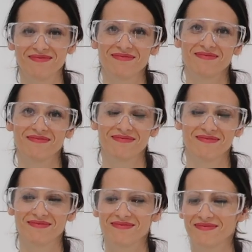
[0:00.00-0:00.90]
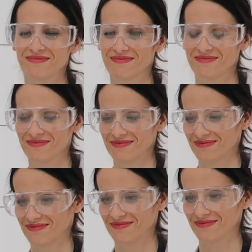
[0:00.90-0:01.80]

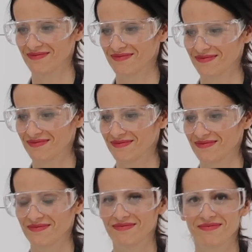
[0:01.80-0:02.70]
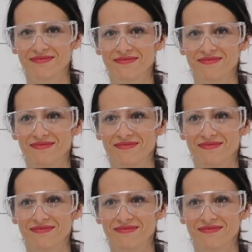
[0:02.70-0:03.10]
The person shown says nothing.